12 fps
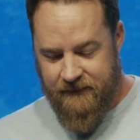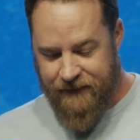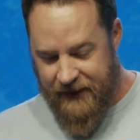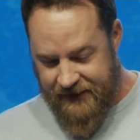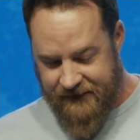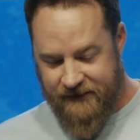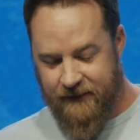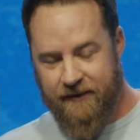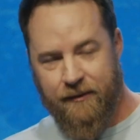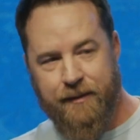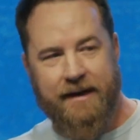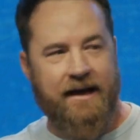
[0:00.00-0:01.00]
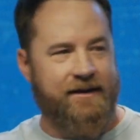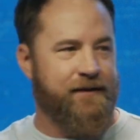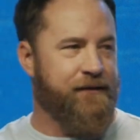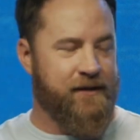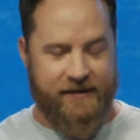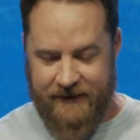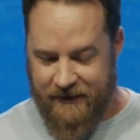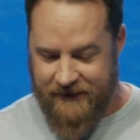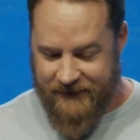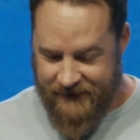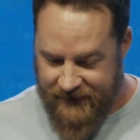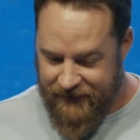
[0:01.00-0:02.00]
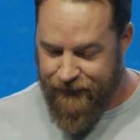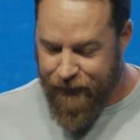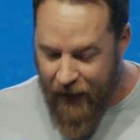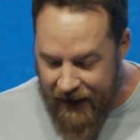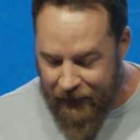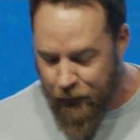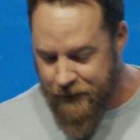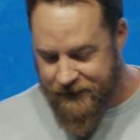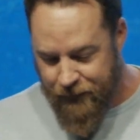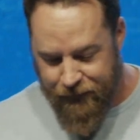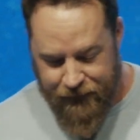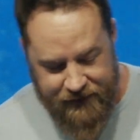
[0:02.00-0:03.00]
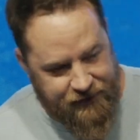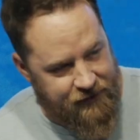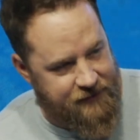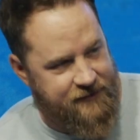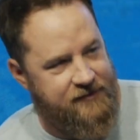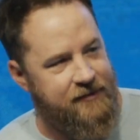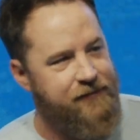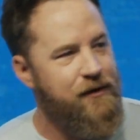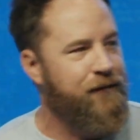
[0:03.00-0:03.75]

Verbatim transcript: In fact, that's the, the big idea for the series is this followers are fishers. If